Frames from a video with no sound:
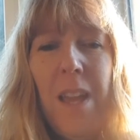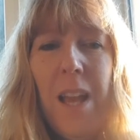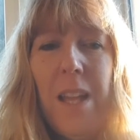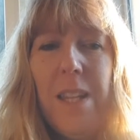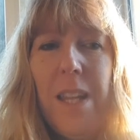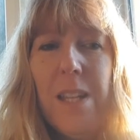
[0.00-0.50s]

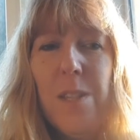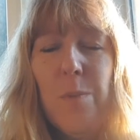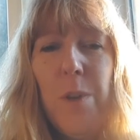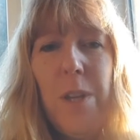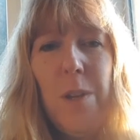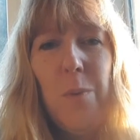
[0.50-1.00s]
And next
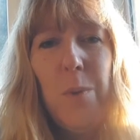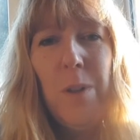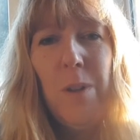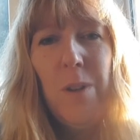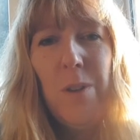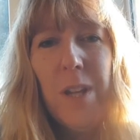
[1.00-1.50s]
week we'll
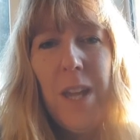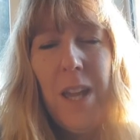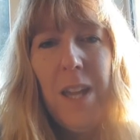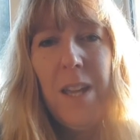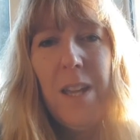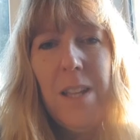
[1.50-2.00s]
look
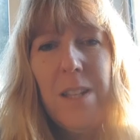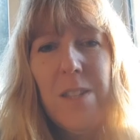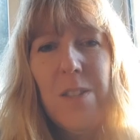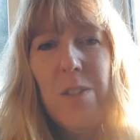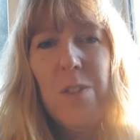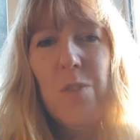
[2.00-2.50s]

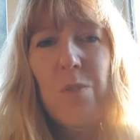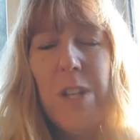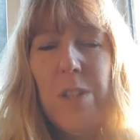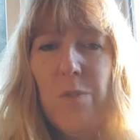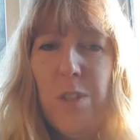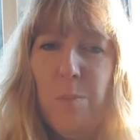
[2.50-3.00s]
at the
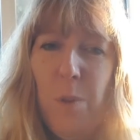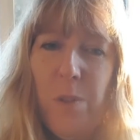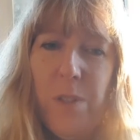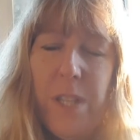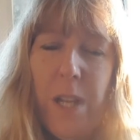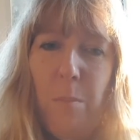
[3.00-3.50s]
stress
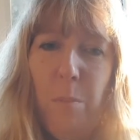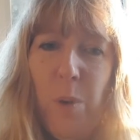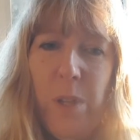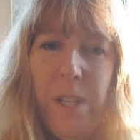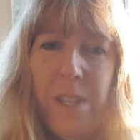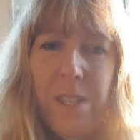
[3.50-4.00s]
response in our
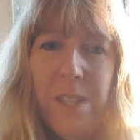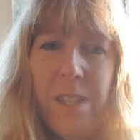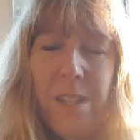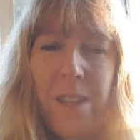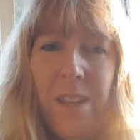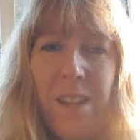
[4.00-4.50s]
bodies,
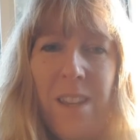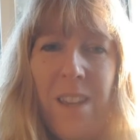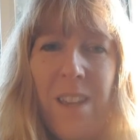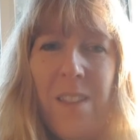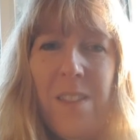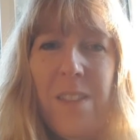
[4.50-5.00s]

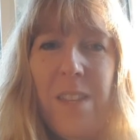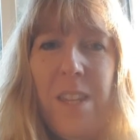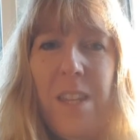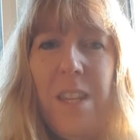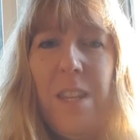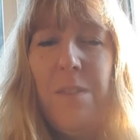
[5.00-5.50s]

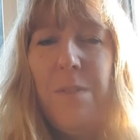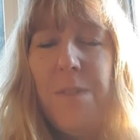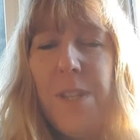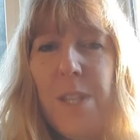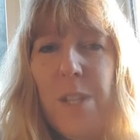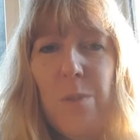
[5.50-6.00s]
the
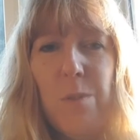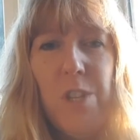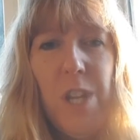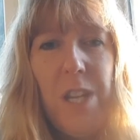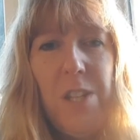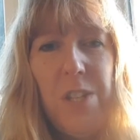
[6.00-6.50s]
physical
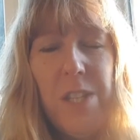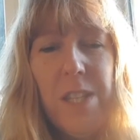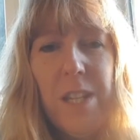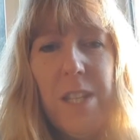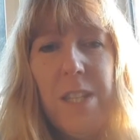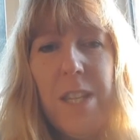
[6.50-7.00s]
changes
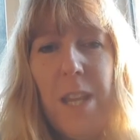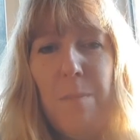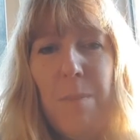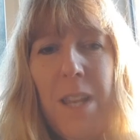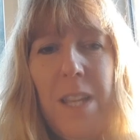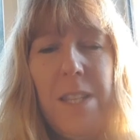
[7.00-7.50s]
that can
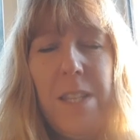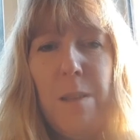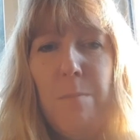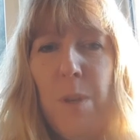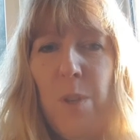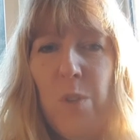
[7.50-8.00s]
take place, the
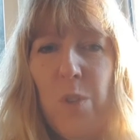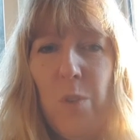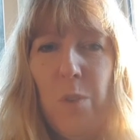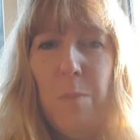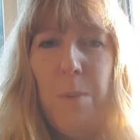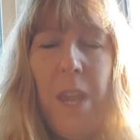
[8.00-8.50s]

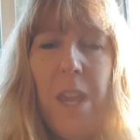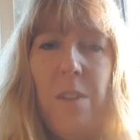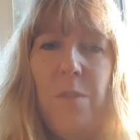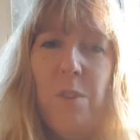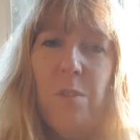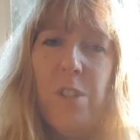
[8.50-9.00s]
emotional, the
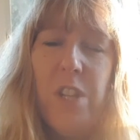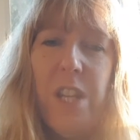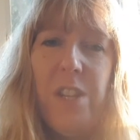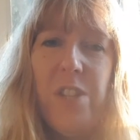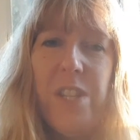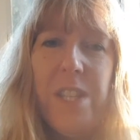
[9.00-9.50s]
behavioural
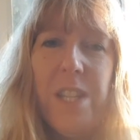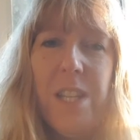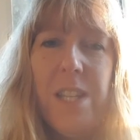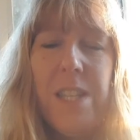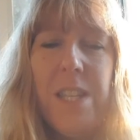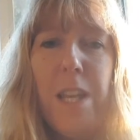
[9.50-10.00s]
changes that
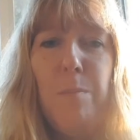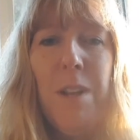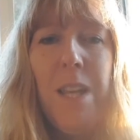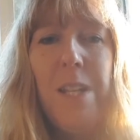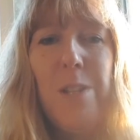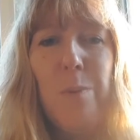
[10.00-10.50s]
can take
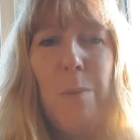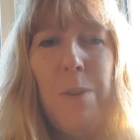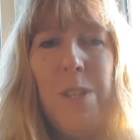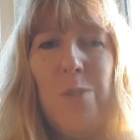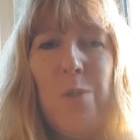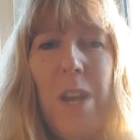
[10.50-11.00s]
place when we're
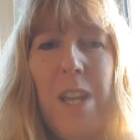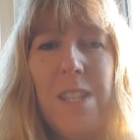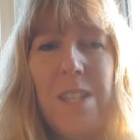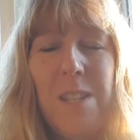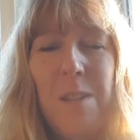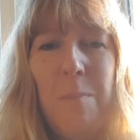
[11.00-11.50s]

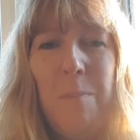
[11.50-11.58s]
stressed.